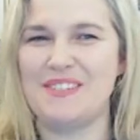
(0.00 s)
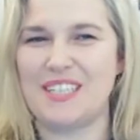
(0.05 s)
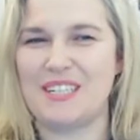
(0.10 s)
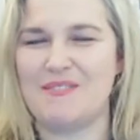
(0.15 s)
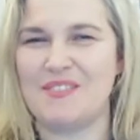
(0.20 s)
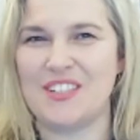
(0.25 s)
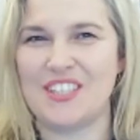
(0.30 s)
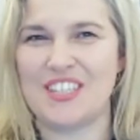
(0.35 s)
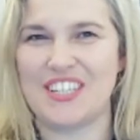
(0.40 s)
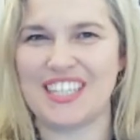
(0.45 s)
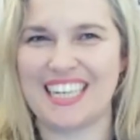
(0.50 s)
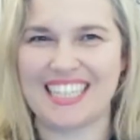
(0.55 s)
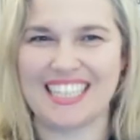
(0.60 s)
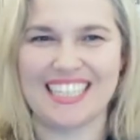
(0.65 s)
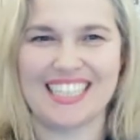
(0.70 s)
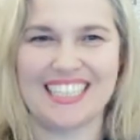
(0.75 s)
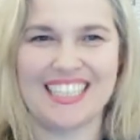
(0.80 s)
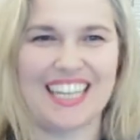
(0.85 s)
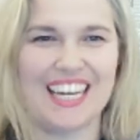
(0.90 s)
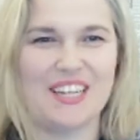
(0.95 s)
you very much,
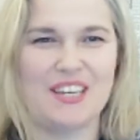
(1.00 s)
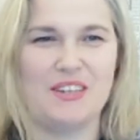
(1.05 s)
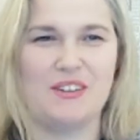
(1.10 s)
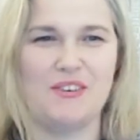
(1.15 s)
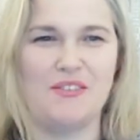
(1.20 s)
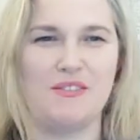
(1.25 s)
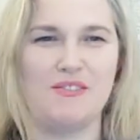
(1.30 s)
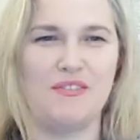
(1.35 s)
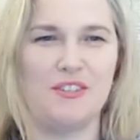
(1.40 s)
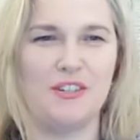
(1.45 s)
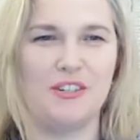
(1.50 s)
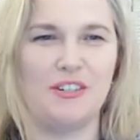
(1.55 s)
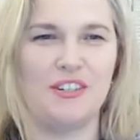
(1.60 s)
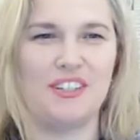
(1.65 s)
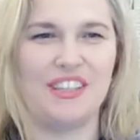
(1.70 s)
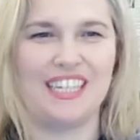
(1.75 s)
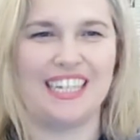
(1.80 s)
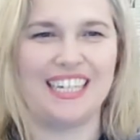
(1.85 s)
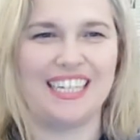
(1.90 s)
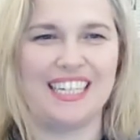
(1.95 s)
Anna. Thank you for
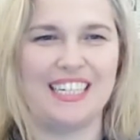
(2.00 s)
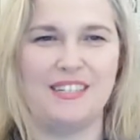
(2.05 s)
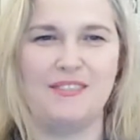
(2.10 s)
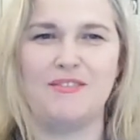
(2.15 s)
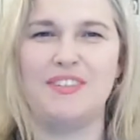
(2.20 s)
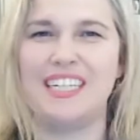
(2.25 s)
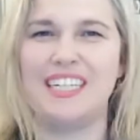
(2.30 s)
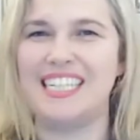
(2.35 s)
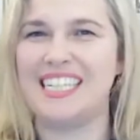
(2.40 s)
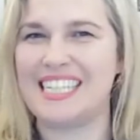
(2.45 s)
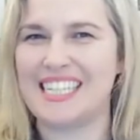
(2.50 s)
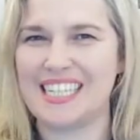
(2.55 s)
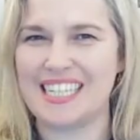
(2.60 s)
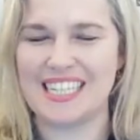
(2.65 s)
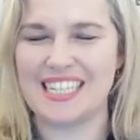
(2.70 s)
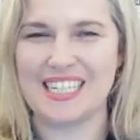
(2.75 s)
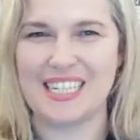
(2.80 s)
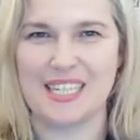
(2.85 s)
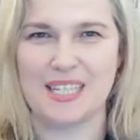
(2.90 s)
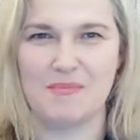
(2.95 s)
the invite
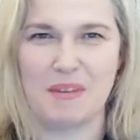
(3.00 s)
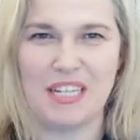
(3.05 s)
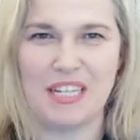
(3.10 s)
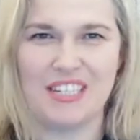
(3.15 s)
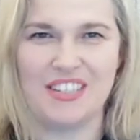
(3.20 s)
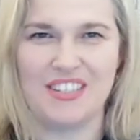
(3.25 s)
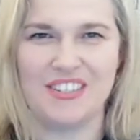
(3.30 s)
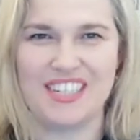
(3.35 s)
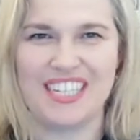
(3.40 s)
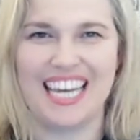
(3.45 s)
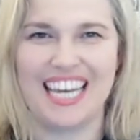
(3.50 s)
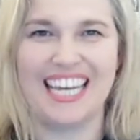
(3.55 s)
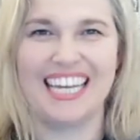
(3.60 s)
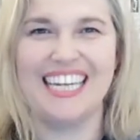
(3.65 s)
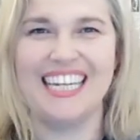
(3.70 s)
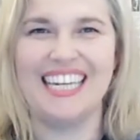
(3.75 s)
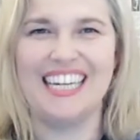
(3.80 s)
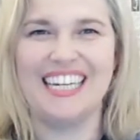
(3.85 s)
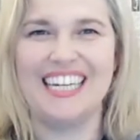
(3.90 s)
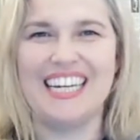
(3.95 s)
to, to speak to you
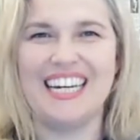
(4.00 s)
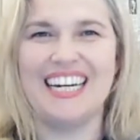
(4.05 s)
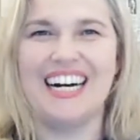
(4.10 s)
today.